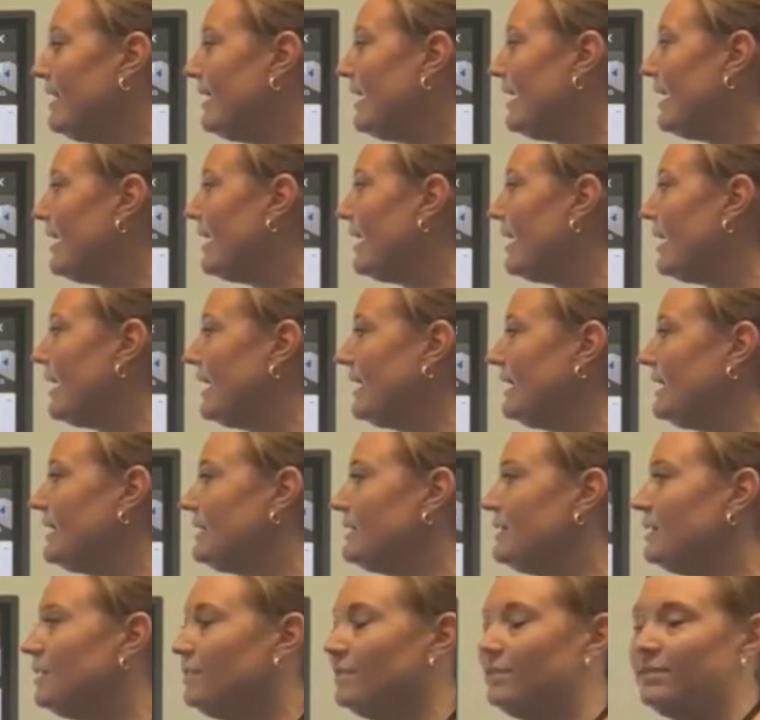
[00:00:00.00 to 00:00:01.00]
I
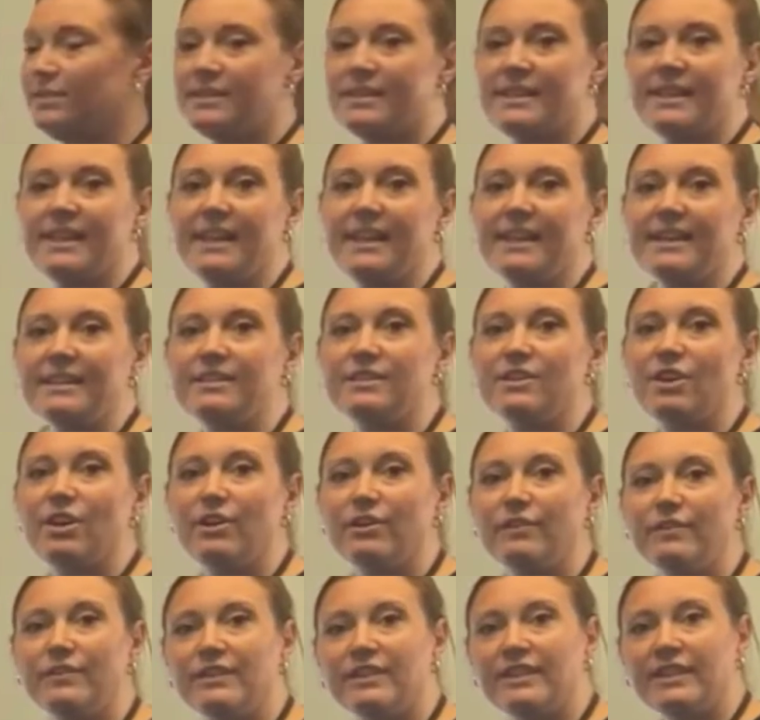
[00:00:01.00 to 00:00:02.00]
can use these
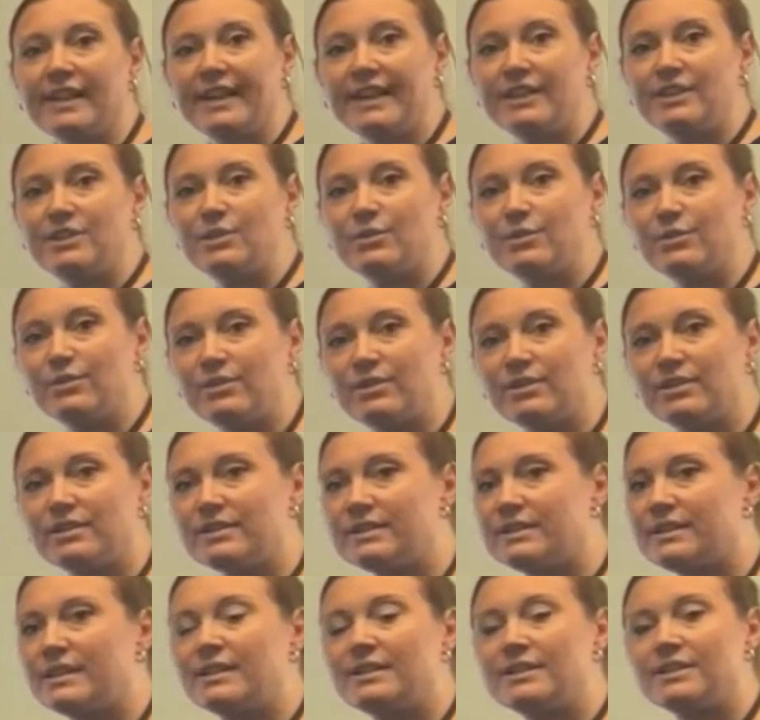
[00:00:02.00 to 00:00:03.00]
overlay
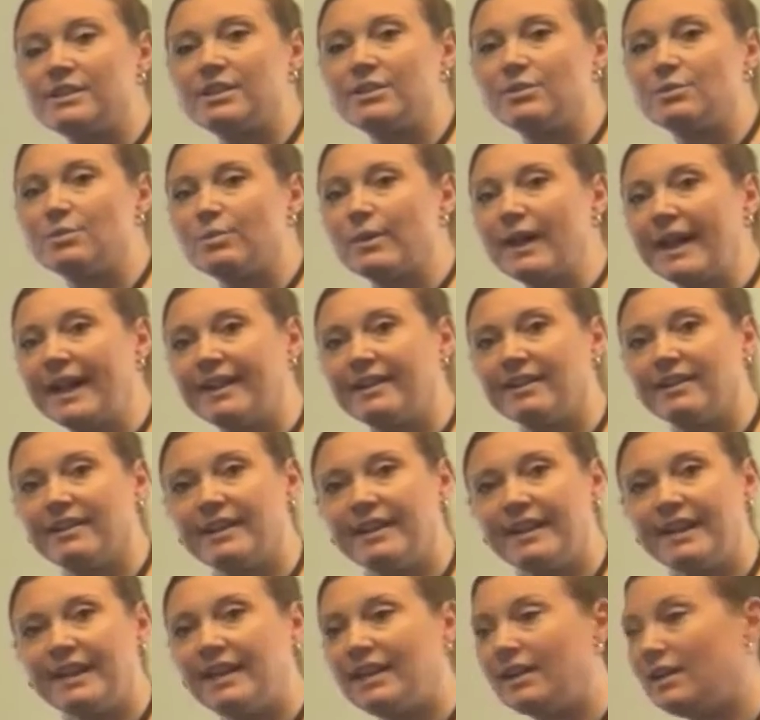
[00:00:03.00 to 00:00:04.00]
tools to write
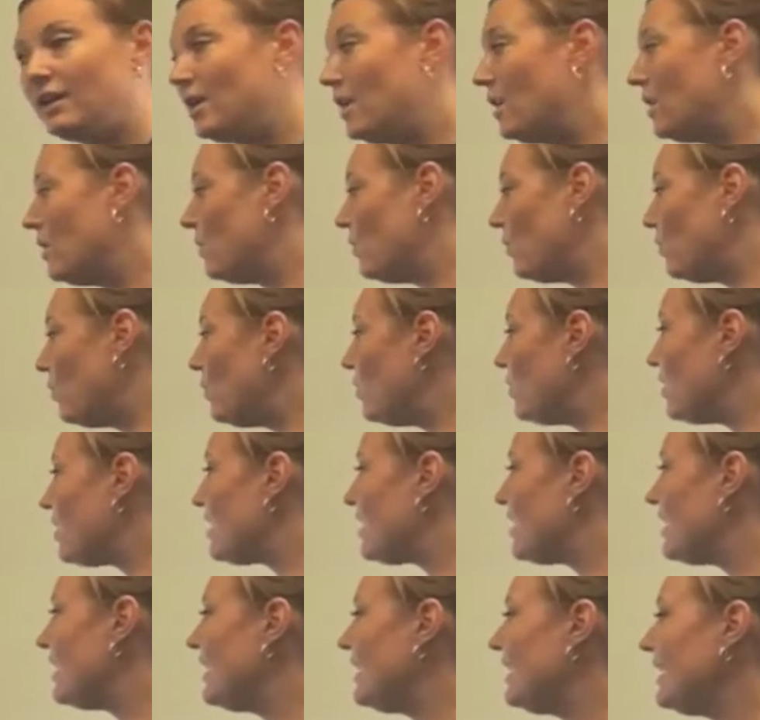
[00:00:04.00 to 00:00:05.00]
on it,
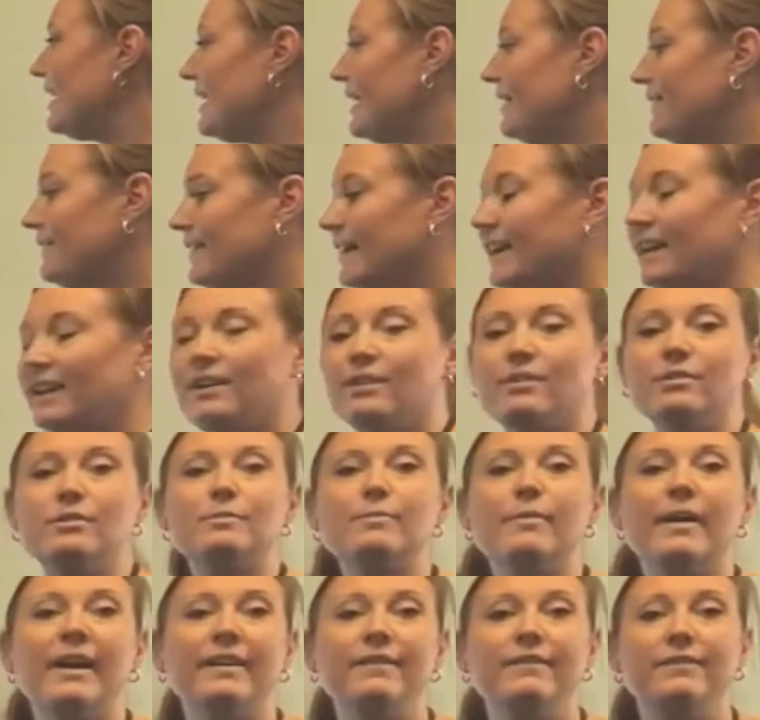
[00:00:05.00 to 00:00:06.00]
or if I use
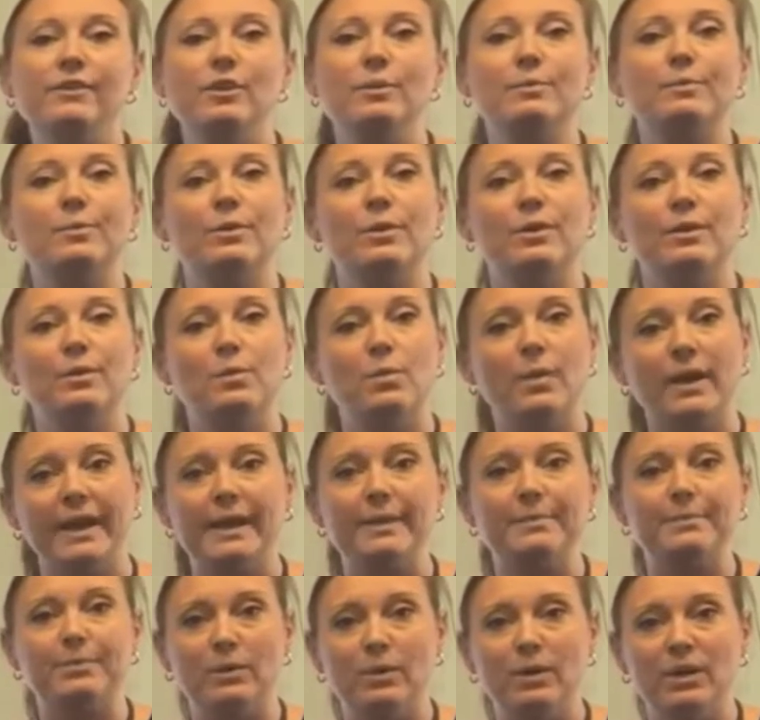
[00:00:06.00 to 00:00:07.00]
my ViewBoard
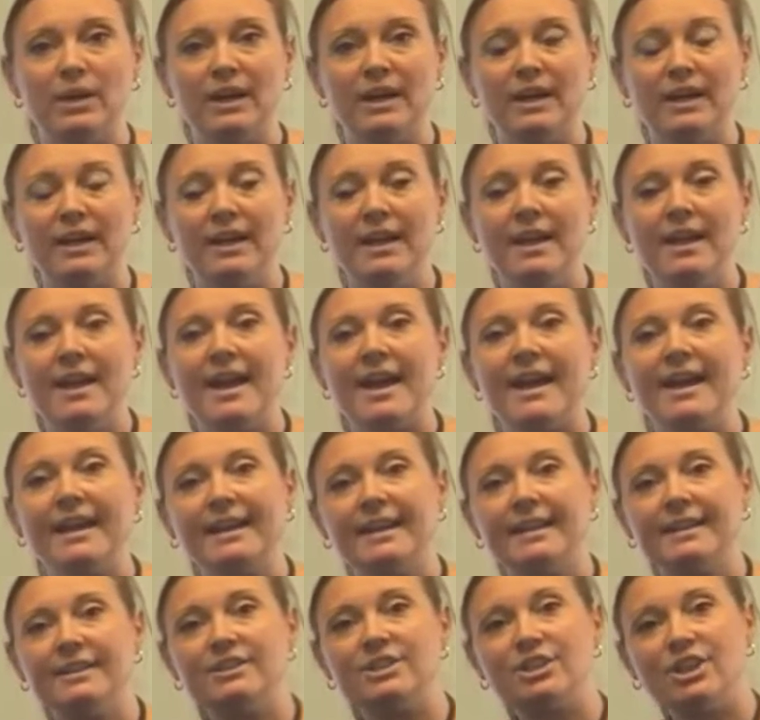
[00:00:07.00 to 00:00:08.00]
whiteboard, I
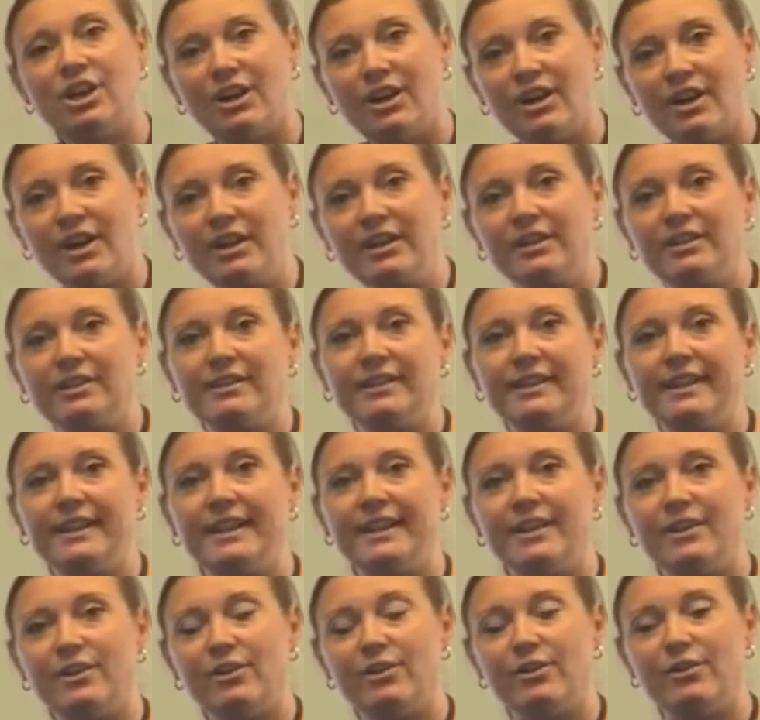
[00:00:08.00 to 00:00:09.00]
can toggle
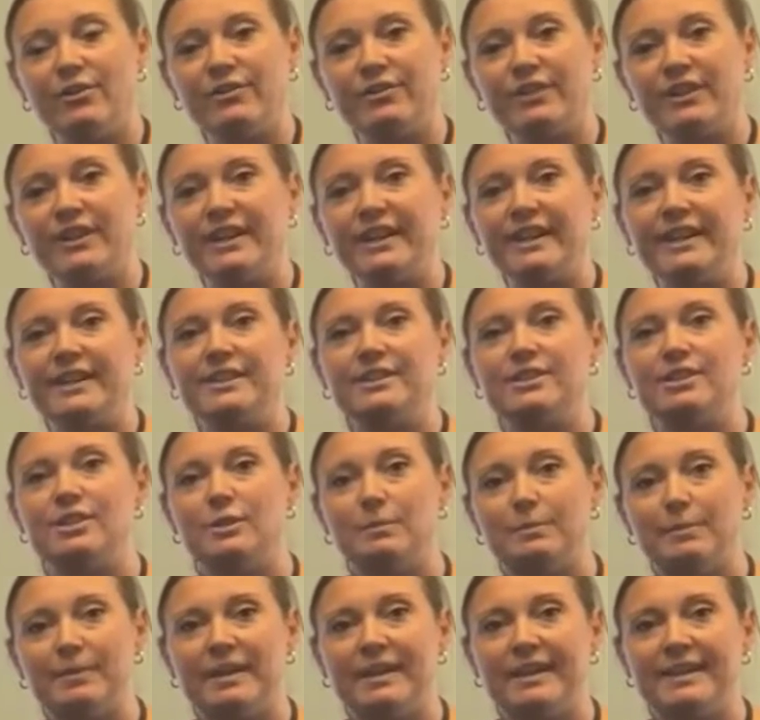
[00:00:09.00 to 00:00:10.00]
it over
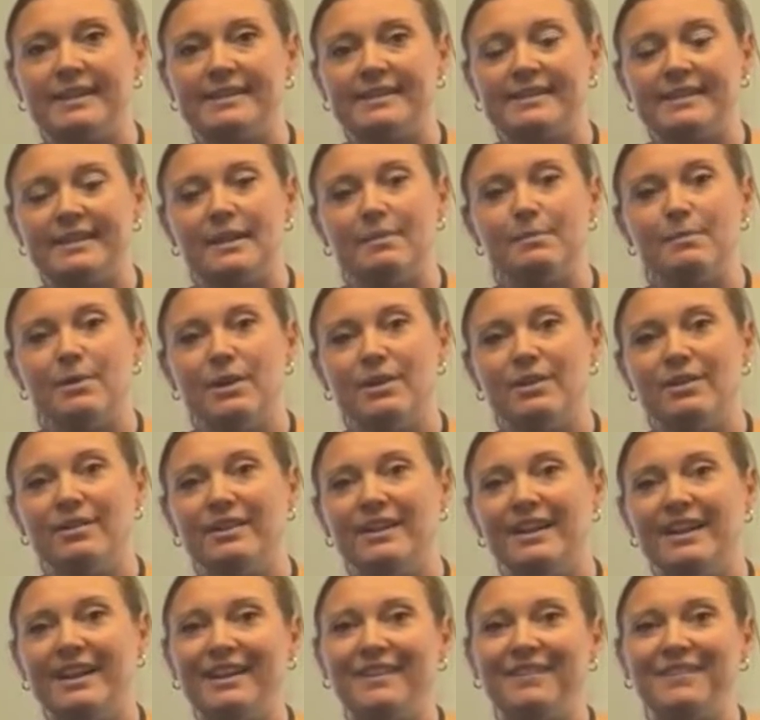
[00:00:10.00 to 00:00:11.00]
into PC
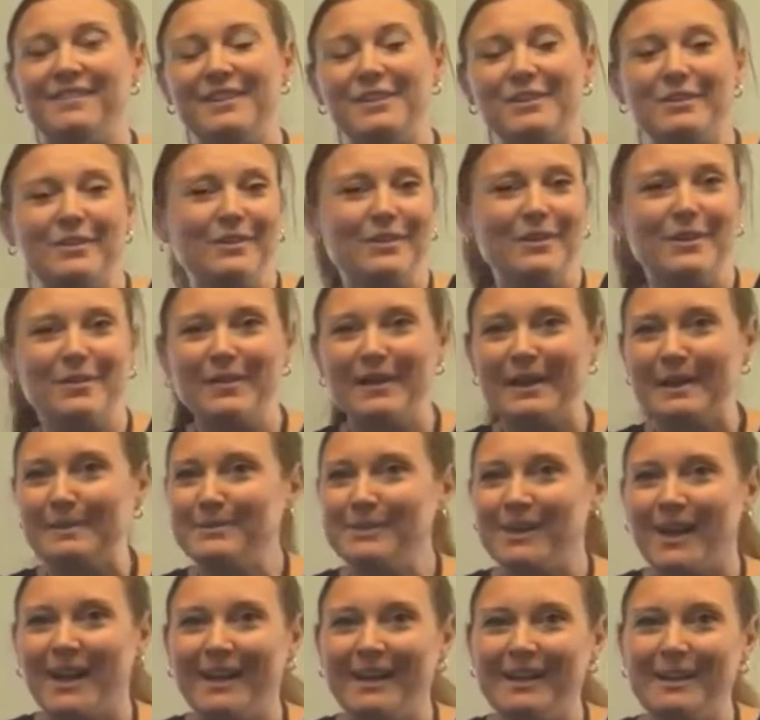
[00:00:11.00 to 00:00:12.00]
mode. And if you don't know what I'm
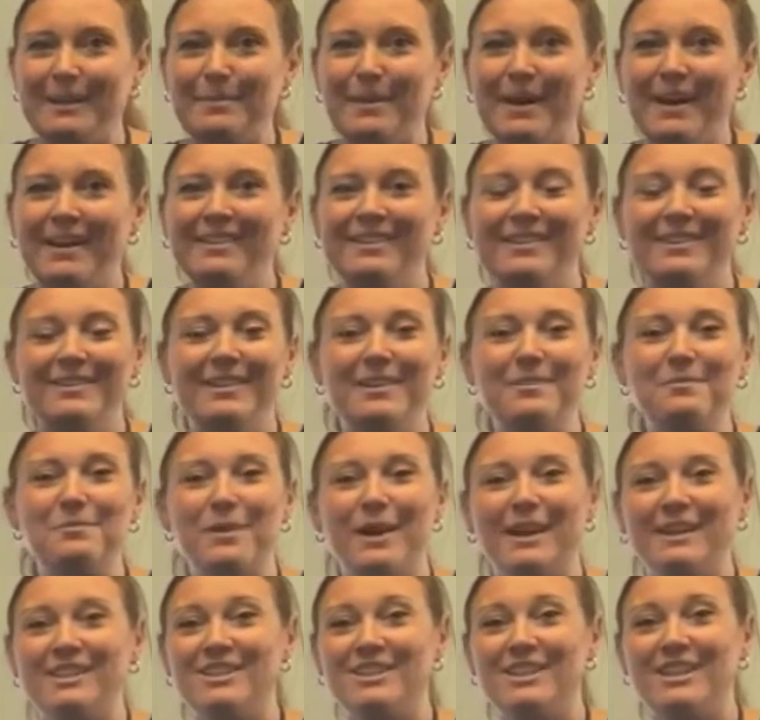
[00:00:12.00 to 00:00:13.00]
talking about, you can
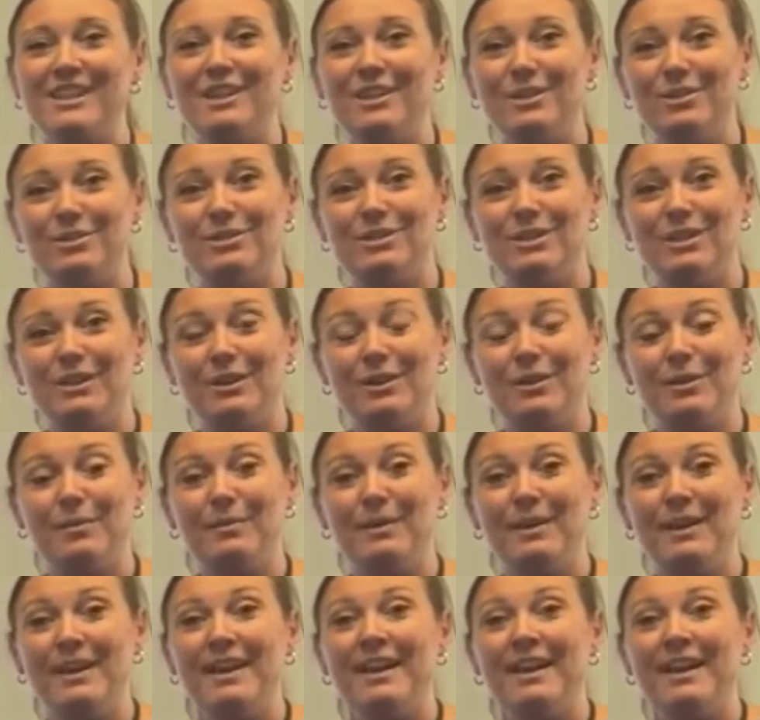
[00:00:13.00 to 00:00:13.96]
watch the YouTube